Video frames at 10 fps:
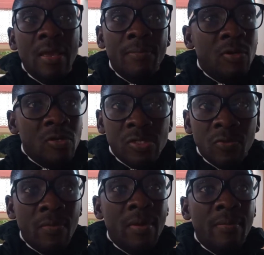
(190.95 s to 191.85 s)
Because
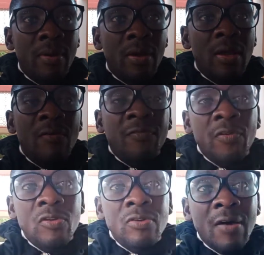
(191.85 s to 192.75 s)
remember, for
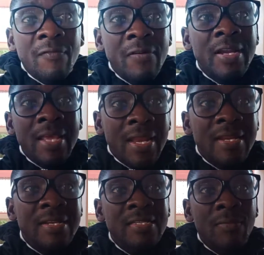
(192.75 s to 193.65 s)
you to avoid
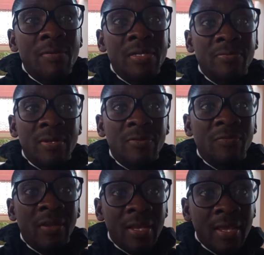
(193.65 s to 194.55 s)
any disappointment of
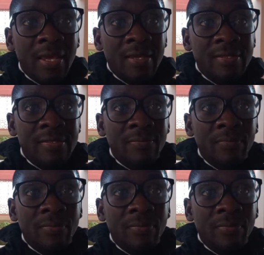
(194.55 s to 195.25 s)
any case,